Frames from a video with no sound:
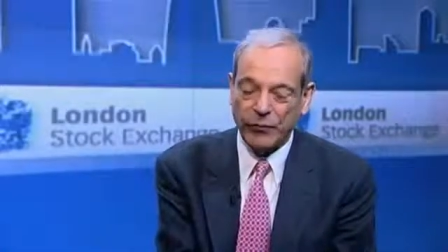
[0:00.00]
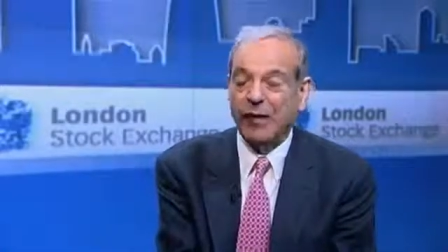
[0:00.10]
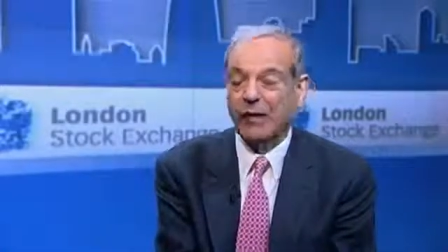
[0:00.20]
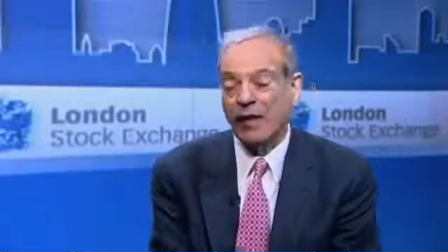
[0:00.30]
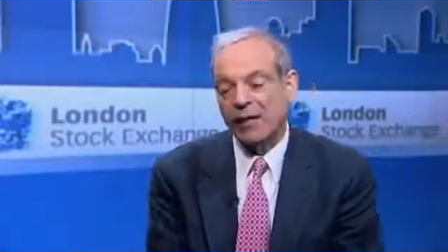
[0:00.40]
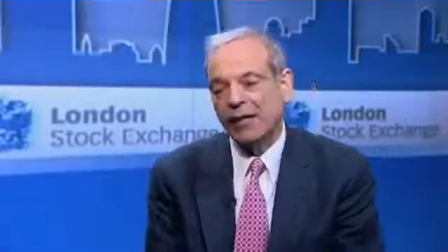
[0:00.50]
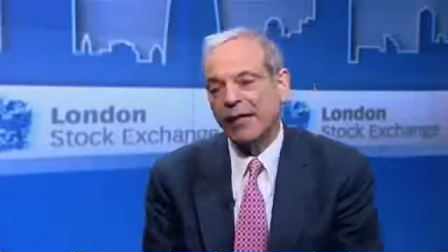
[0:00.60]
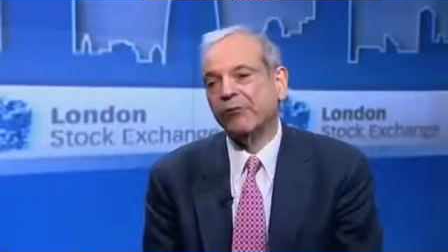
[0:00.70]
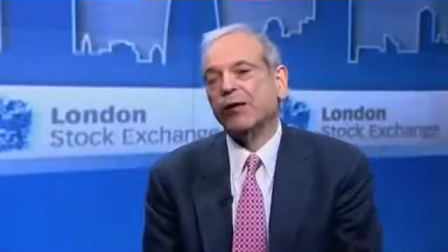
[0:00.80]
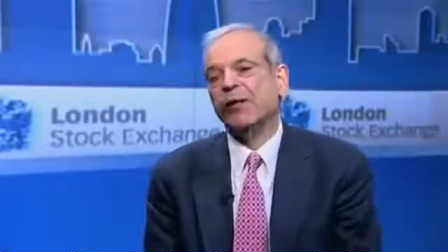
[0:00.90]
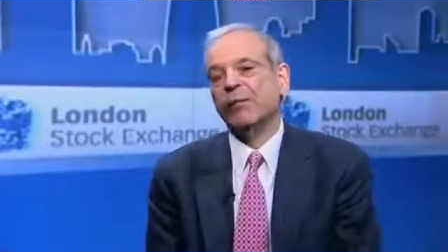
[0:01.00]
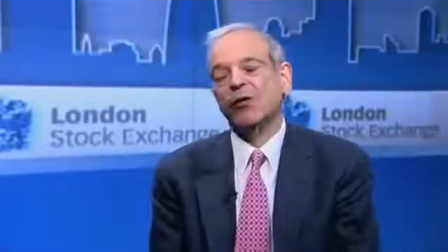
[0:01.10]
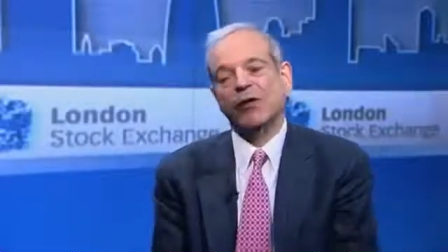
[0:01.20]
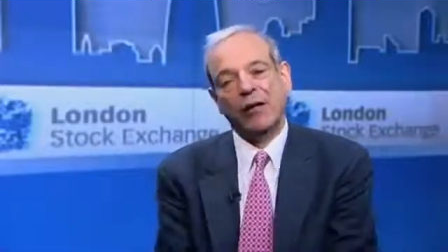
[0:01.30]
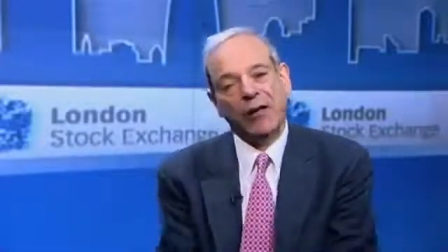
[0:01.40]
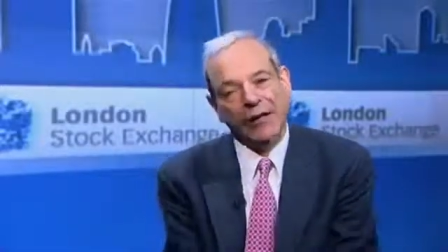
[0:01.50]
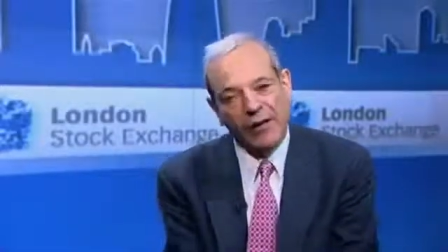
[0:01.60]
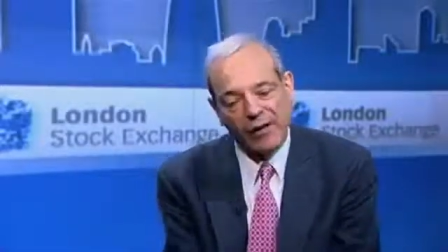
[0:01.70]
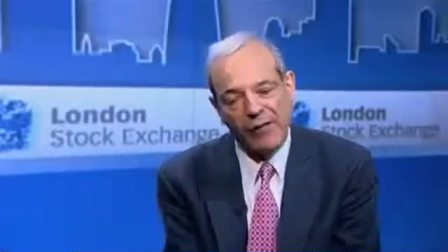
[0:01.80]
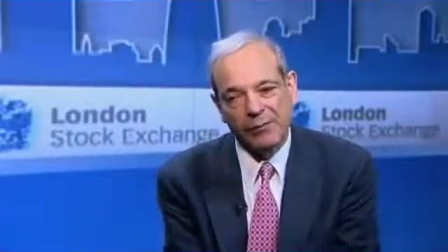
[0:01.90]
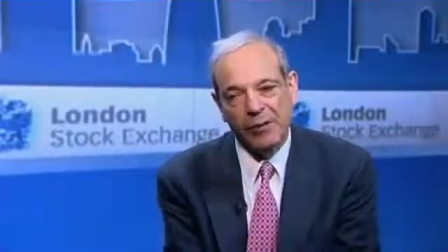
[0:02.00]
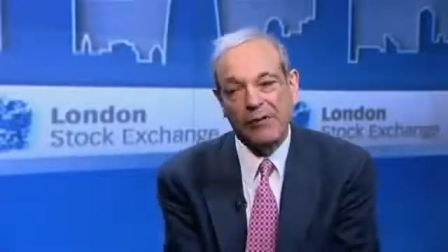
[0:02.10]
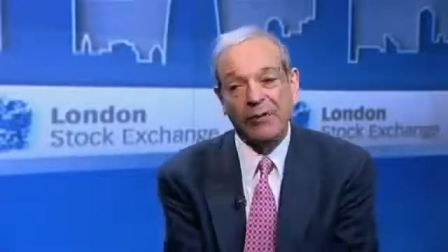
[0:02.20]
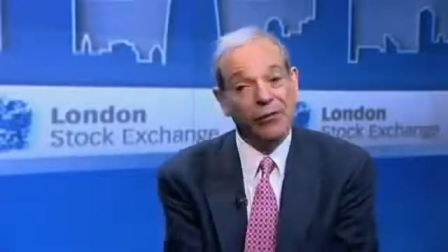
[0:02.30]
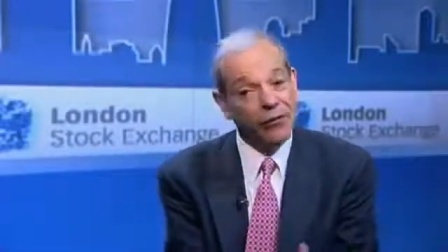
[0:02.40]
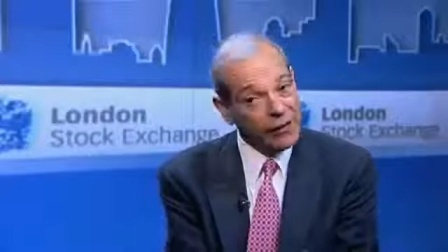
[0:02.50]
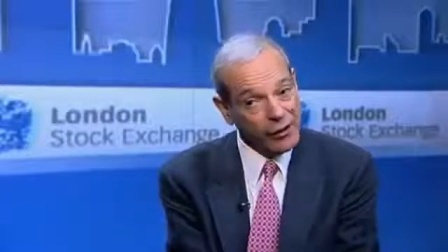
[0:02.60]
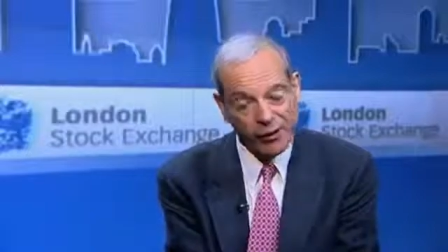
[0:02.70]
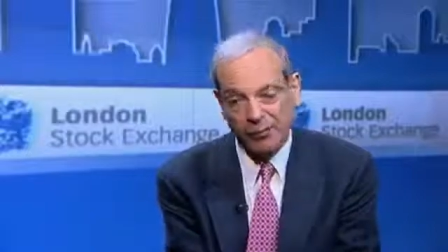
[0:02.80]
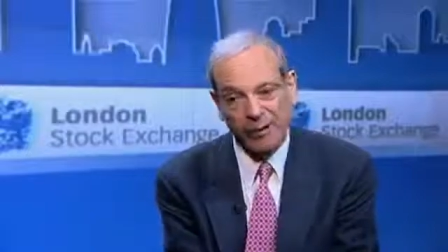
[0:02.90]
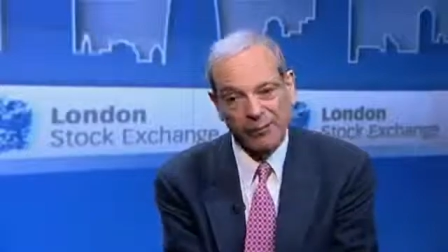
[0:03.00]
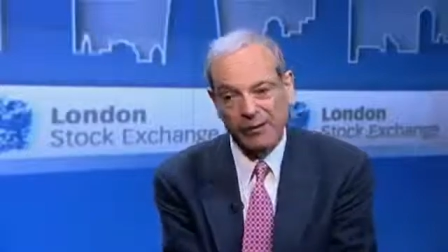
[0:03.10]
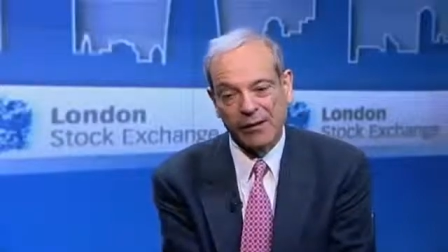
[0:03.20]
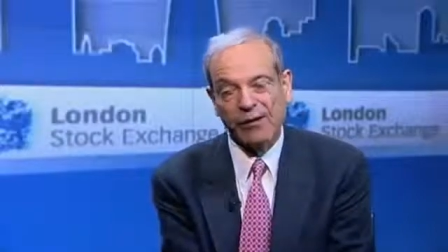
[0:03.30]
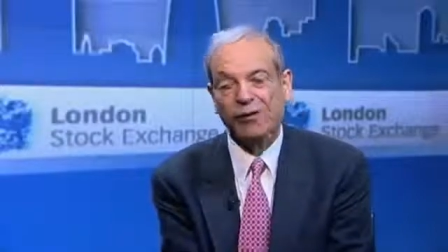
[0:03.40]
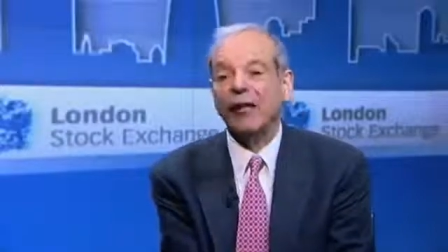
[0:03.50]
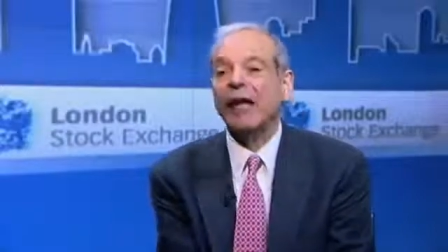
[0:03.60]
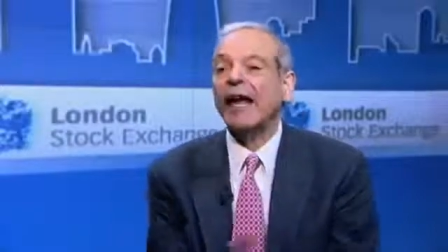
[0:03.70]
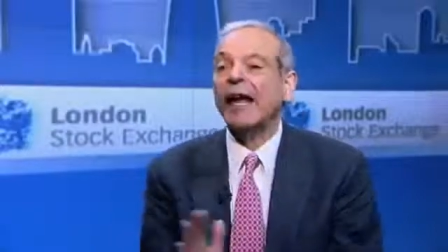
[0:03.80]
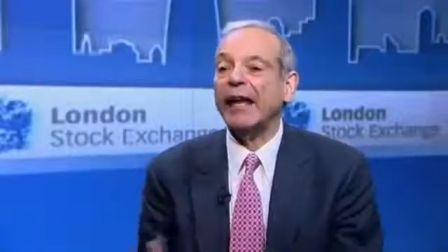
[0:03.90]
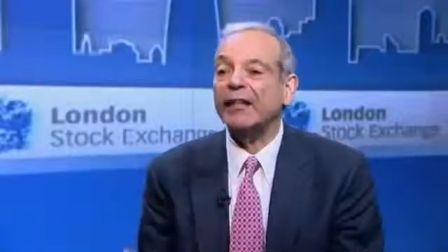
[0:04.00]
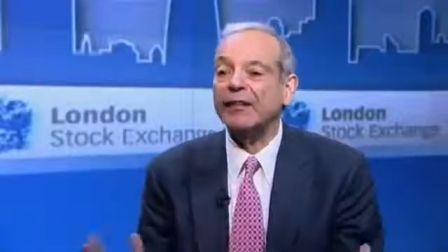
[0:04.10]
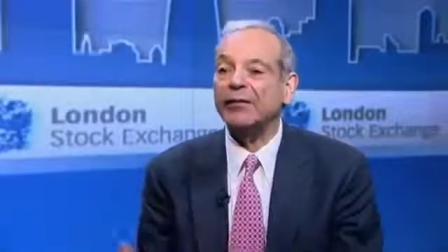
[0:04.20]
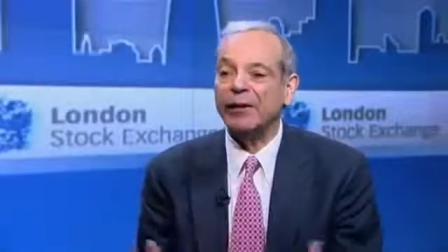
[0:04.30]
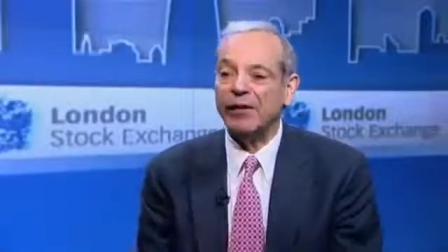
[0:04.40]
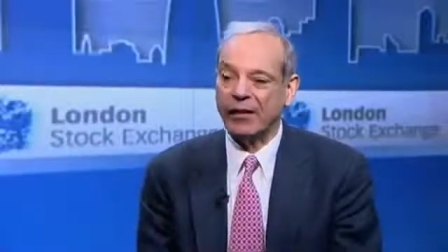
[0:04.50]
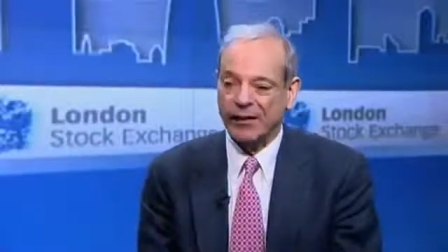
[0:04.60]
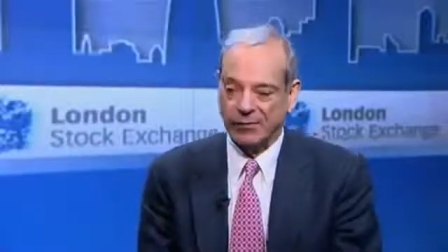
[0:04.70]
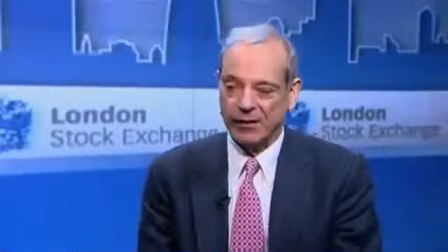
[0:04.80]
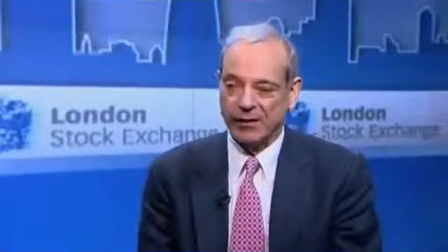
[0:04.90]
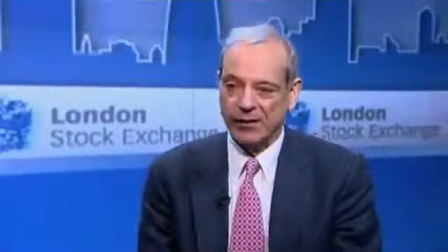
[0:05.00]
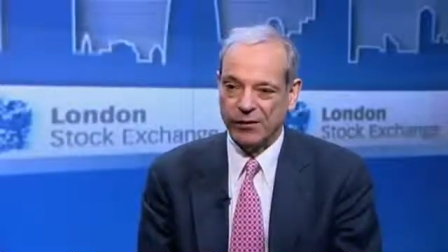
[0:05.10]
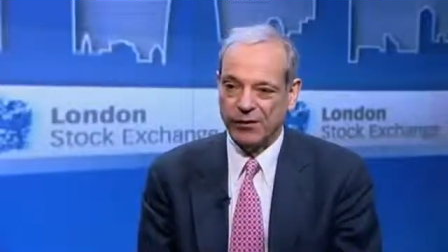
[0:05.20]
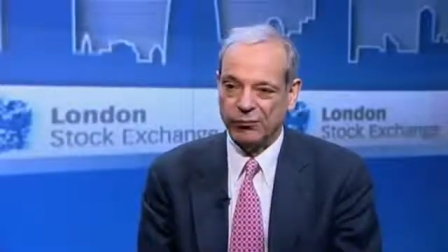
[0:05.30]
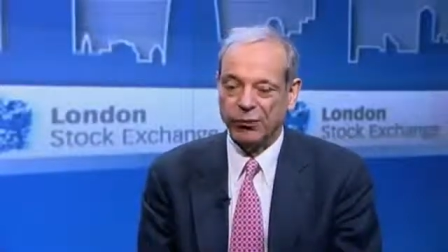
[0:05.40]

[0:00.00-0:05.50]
Luckily, we are both a Hungarian business school, a European business school, and an American business school.